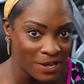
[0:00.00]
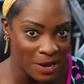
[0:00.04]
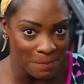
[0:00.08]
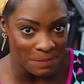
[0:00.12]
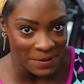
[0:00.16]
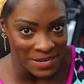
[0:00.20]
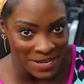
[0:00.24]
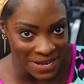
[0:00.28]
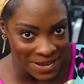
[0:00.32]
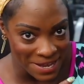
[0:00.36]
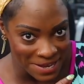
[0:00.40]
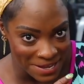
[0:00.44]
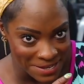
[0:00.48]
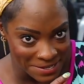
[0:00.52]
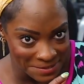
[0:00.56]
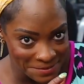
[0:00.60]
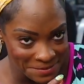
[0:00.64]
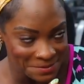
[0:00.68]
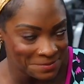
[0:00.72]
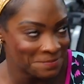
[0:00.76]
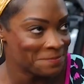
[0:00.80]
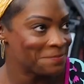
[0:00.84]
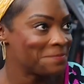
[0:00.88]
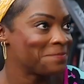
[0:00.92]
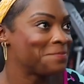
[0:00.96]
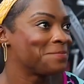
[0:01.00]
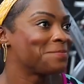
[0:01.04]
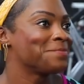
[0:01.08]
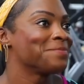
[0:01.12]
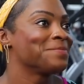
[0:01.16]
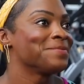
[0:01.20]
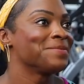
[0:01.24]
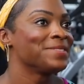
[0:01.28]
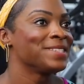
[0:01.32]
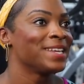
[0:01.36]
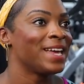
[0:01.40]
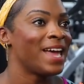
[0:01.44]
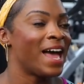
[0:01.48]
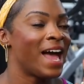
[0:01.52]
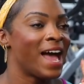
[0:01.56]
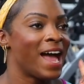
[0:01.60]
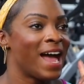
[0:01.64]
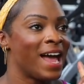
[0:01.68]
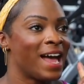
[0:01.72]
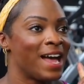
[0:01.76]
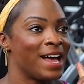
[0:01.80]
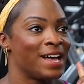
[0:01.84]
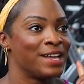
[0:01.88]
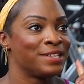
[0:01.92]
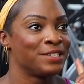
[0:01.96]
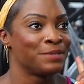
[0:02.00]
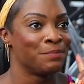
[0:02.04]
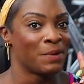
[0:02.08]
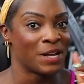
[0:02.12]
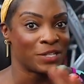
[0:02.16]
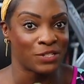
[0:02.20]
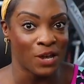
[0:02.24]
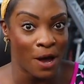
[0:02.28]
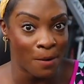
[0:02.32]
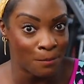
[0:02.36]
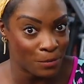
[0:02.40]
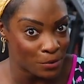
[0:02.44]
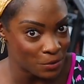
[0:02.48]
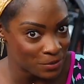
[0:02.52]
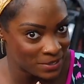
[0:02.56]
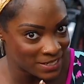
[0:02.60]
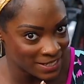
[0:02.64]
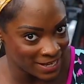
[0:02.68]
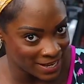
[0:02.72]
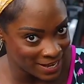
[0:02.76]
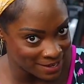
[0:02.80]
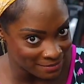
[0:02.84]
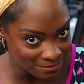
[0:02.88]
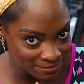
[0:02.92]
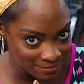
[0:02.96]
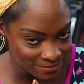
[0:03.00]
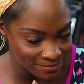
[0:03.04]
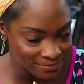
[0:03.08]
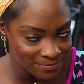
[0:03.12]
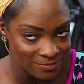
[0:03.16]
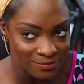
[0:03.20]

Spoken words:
up again, and my tumbles again.